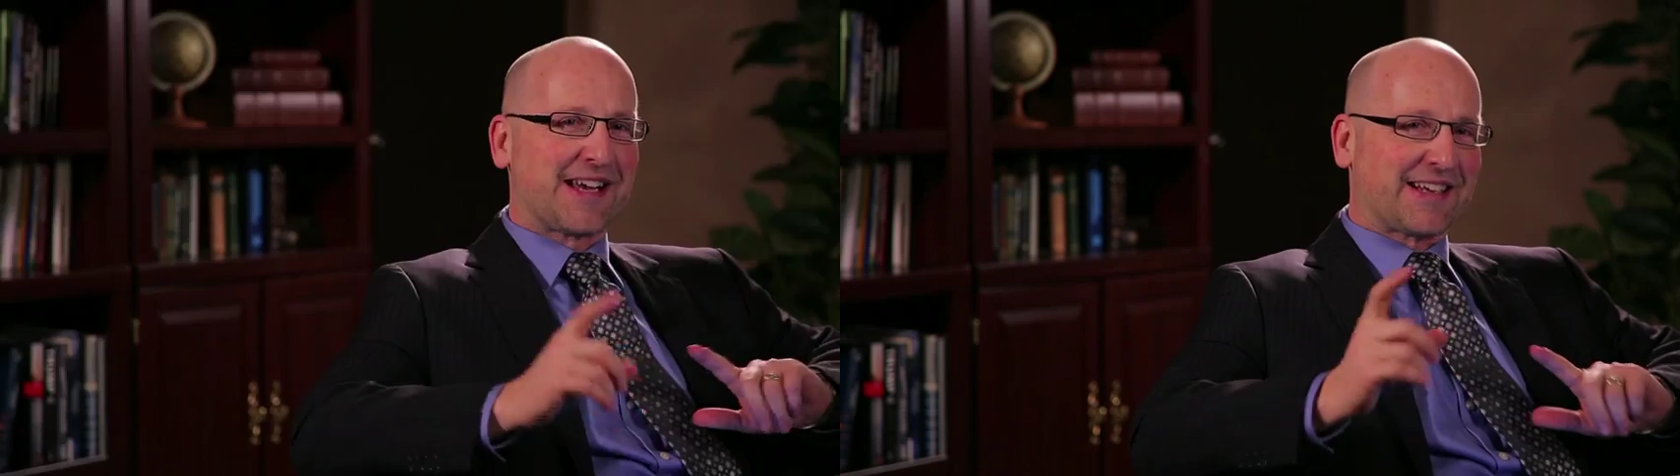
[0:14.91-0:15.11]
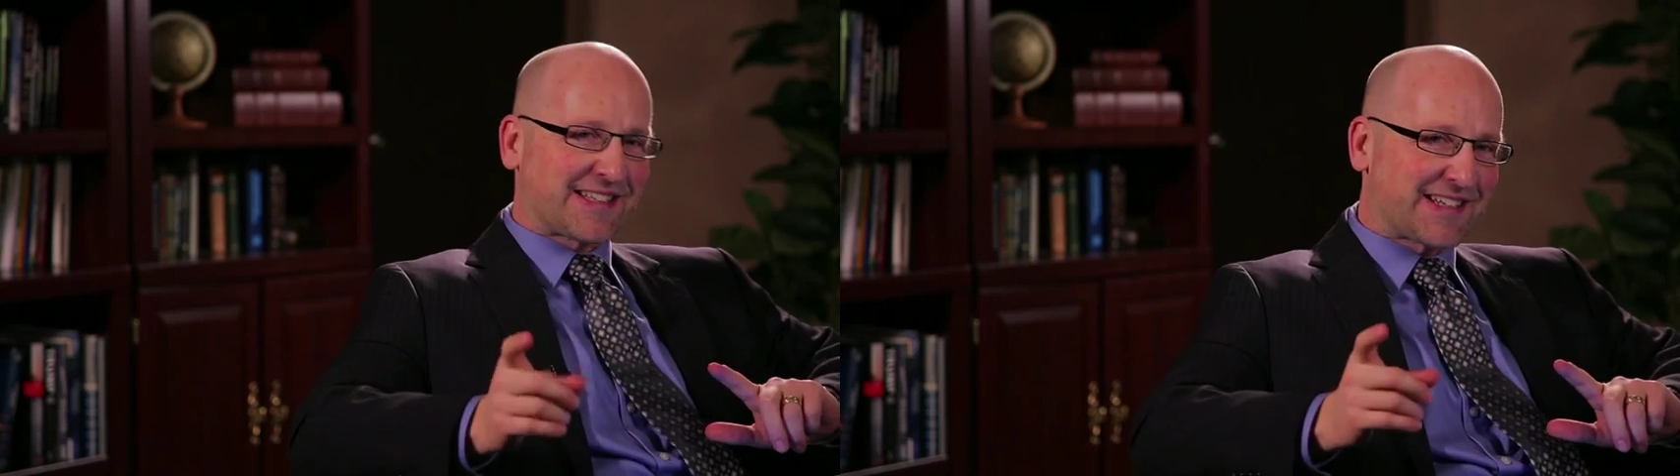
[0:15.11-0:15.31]

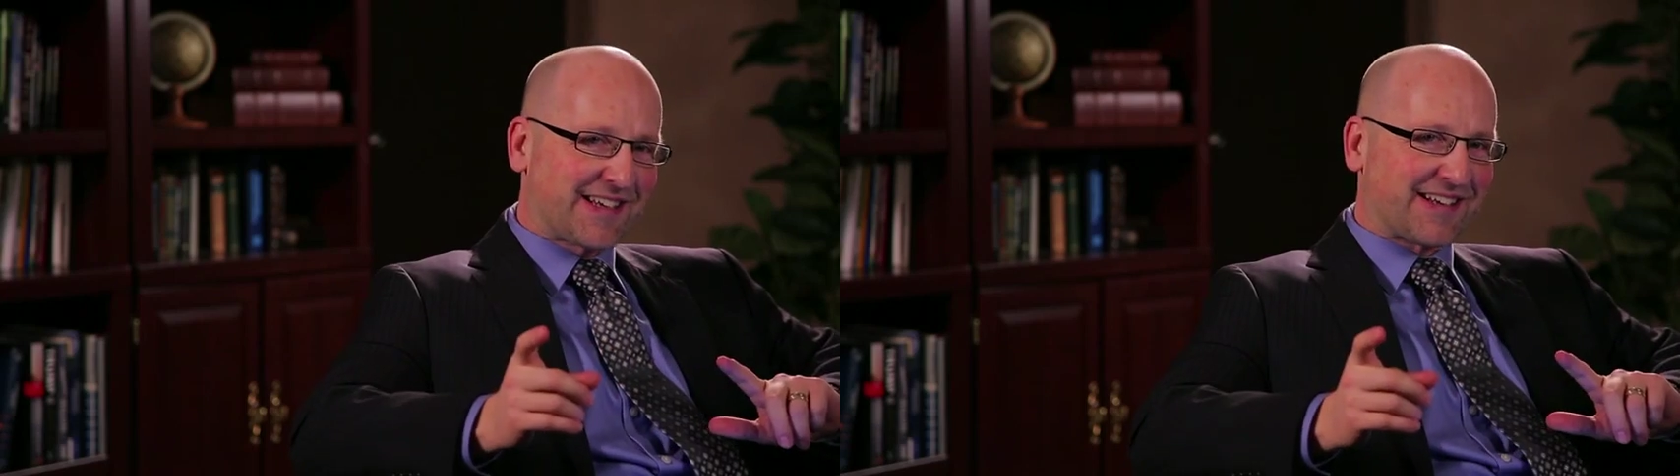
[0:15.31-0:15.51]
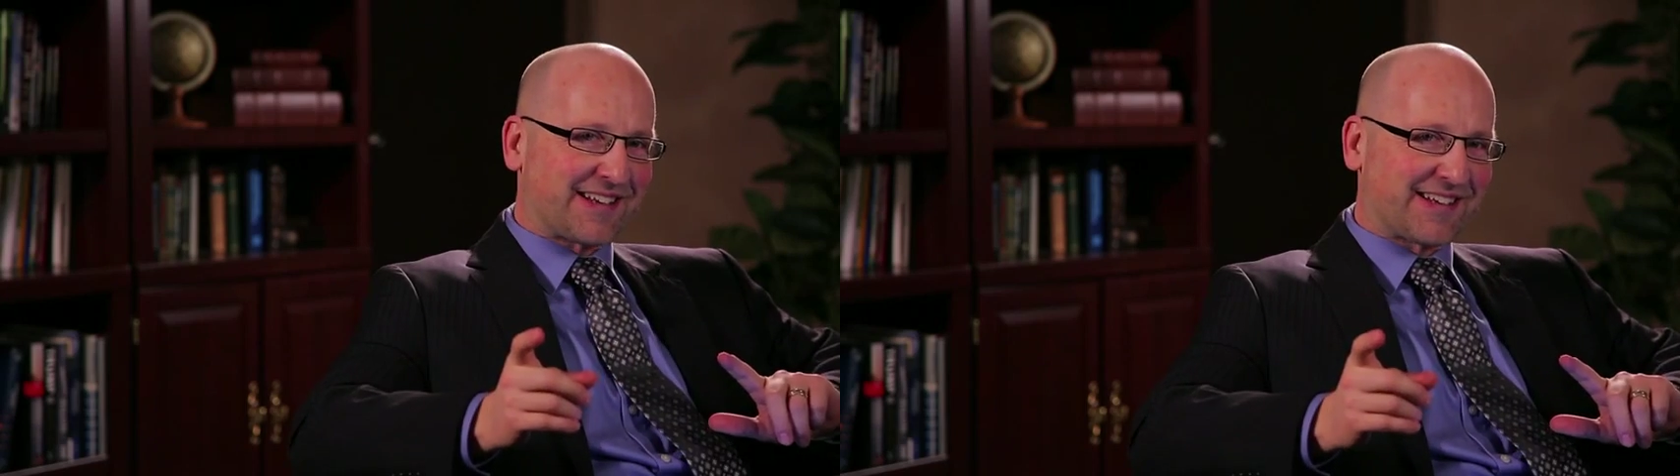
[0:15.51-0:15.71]
and
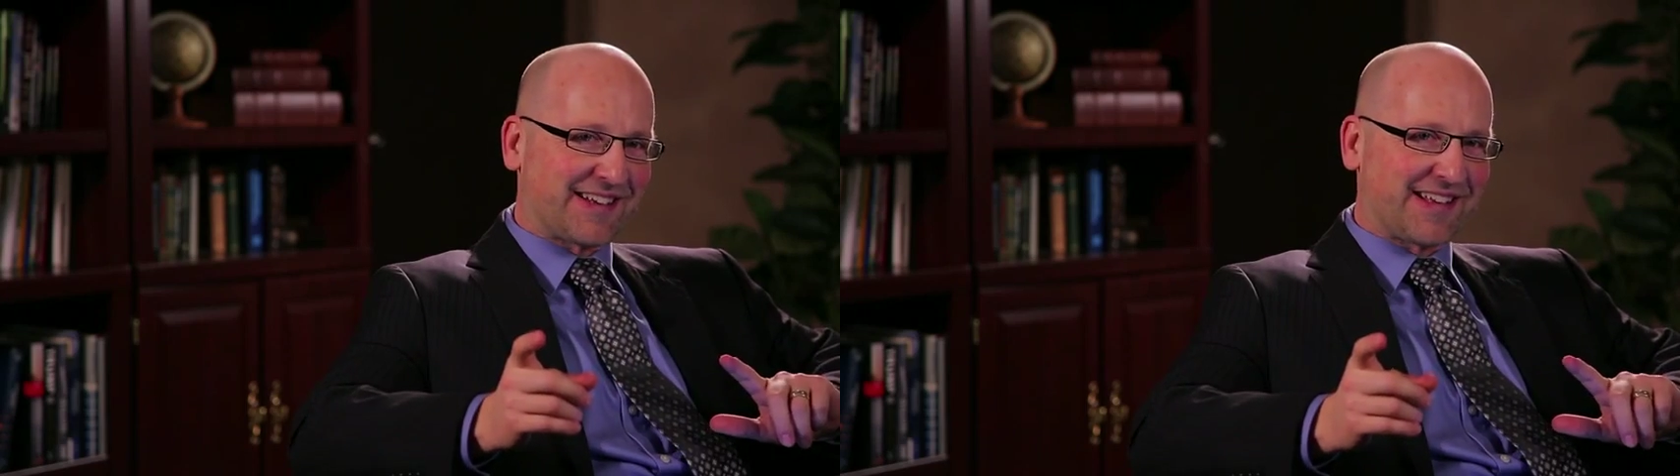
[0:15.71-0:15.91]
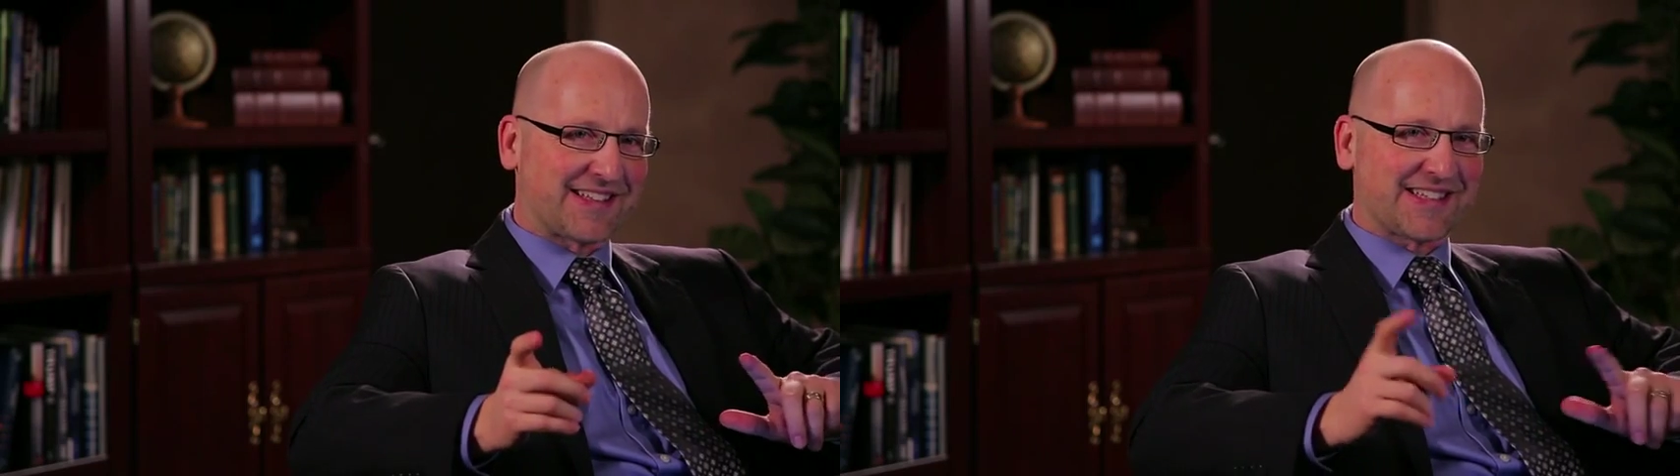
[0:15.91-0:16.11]
excited
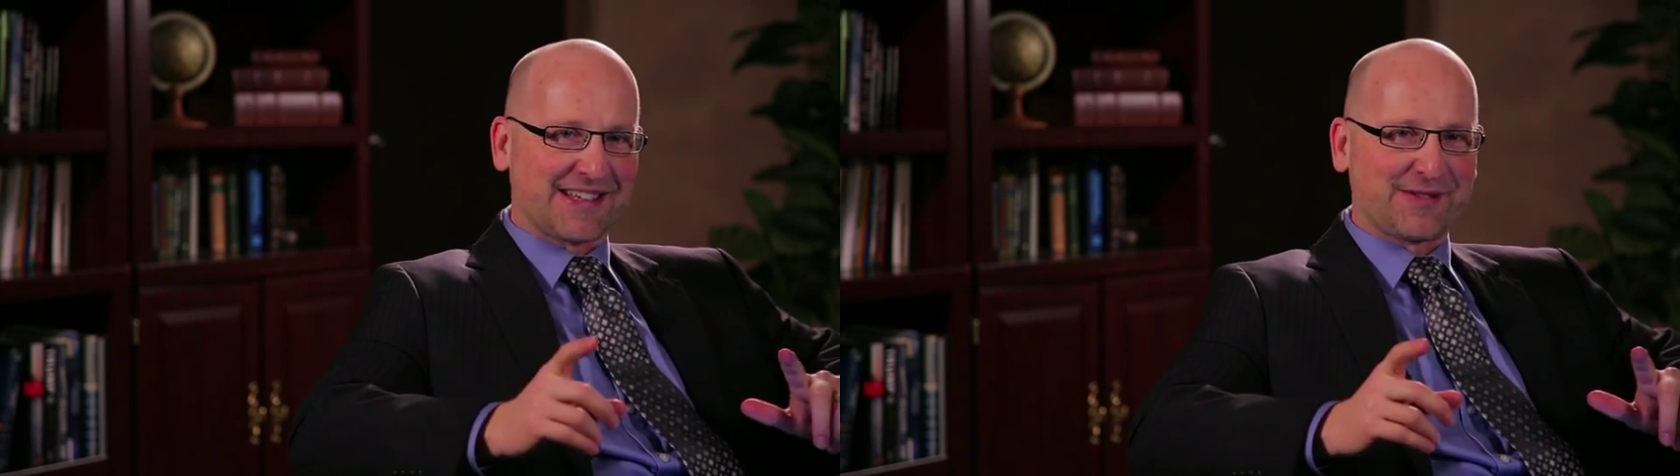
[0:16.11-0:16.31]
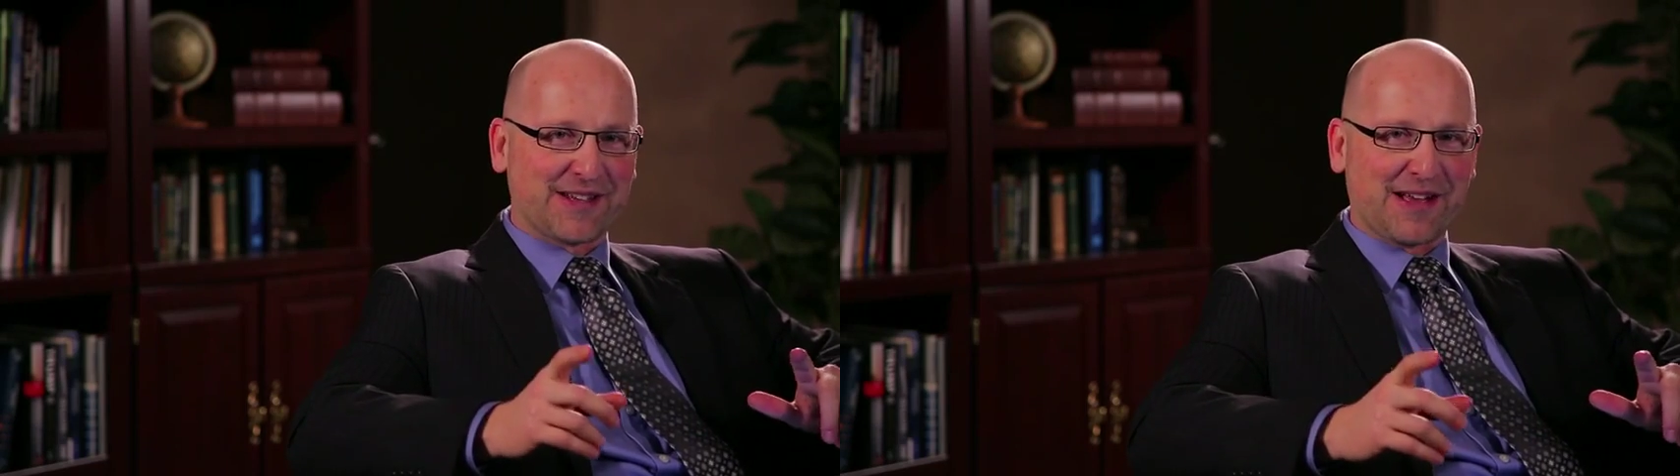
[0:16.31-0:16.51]
at the
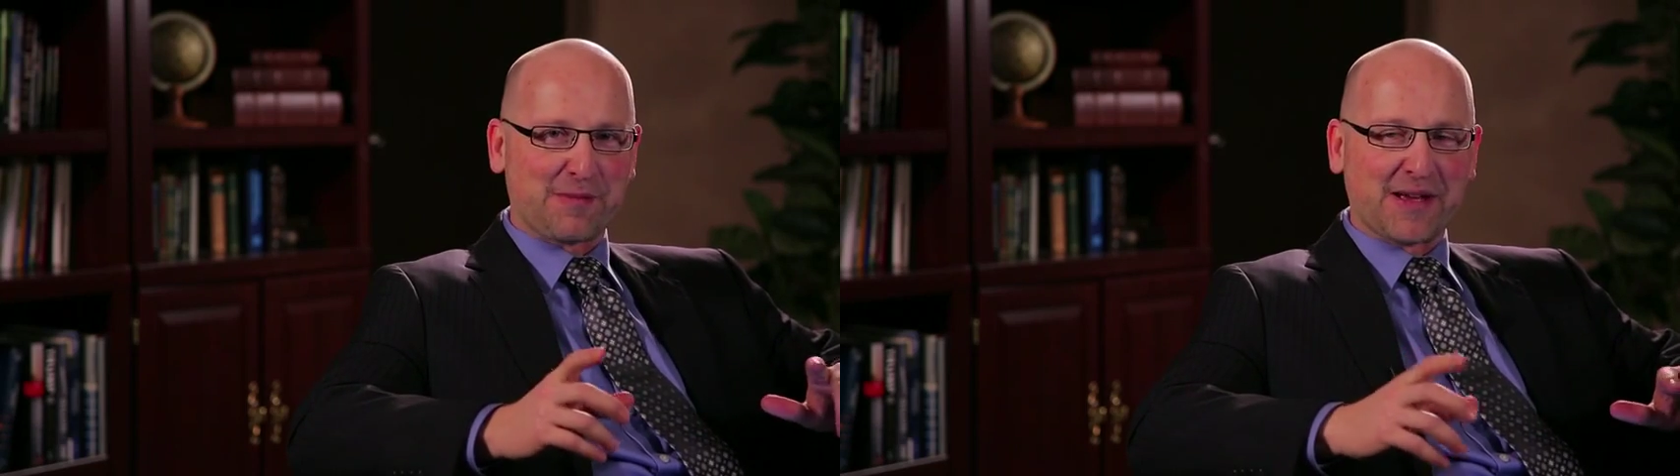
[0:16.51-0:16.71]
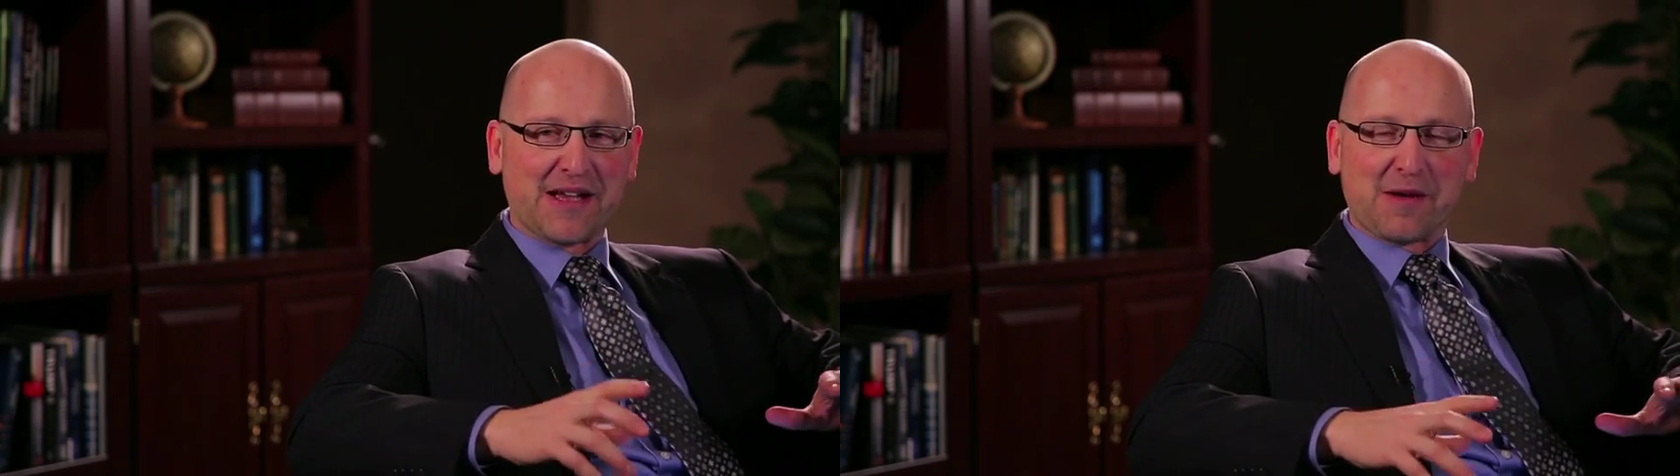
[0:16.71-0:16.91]
same time.